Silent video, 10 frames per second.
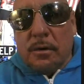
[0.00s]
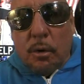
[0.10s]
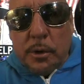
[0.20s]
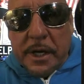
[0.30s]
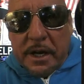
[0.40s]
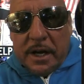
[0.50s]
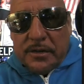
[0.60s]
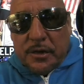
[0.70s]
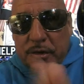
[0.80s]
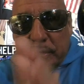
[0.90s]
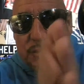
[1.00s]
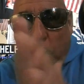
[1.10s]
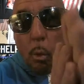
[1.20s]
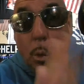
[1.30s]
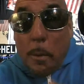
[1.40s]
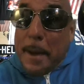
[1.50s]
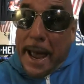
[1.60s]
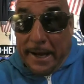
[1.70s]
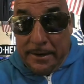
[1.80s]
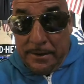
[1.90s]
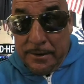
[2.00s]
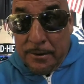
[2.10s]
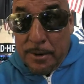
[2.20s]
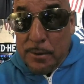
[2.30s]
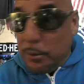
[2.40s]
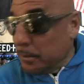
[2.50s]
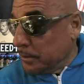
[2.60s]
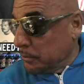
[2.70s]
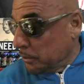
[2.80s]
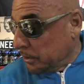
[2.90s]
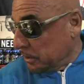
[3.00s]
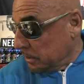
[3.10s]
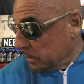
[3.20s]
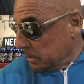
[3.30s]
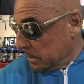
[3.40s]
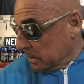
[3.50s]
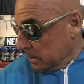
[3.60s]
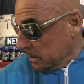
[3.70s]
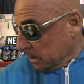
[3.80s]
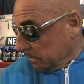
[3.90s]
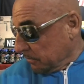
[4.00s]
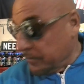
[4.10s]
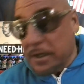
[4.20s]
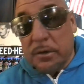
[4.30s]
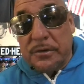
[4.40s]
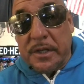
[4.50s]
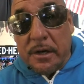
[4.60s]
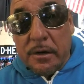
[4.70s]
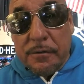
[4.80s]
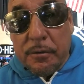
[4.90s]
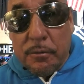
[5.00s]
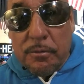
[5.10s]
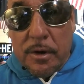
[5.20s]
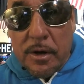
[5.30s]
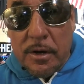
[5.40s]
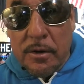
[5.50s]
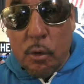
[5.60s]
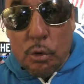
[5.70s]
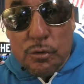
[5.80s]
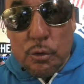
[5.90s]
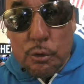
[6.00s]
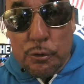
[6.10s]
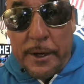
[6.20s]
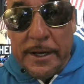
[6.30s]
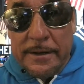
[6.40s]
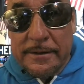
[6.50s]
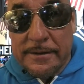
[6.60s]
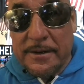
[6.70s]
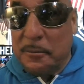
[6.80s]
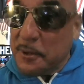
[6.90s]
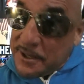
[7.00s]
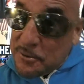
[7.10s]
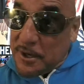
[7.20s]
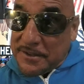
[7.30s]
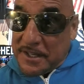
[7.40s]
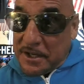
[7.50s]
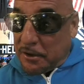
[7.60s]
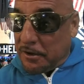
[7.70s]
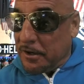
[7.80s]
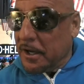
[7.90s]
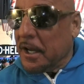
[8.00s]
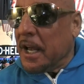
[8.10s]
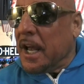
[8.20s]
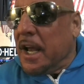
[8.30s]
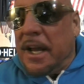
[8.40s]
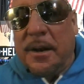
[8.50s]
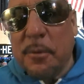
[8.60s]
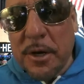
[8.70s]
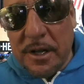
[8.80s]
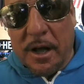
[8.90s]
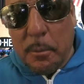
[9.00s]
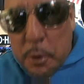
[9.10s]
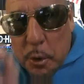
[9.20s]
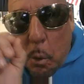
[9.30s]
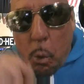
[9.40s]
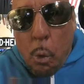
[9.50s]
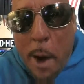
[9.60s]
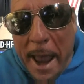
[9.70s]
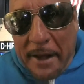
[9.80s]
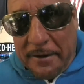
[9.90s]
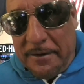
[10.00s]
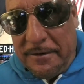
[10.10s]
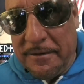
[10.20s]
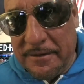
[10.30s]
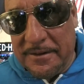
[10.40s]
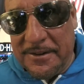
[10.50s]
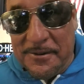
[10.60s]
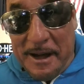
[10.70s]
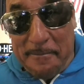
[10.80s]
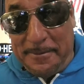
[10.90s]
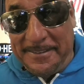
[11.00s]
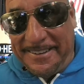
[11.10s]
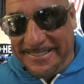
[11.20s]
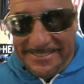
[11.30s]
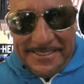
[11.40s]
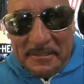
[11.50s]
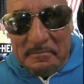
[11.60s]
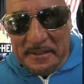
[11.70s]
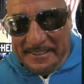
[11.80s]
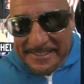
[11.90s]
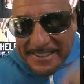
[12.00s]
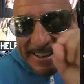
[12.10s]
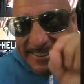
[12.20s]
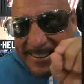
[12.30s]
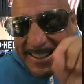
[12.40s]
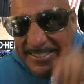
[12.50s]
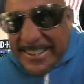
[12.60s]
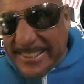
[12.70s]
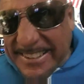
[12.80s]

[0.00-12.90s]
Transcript: Okay, guys, so we're back, all right? We're going to be doing a couple of videos here for old school training, and I'm glad you guys are here. And I'm gonna whet your appetite a little bit. Just gonna, I'm going to give you a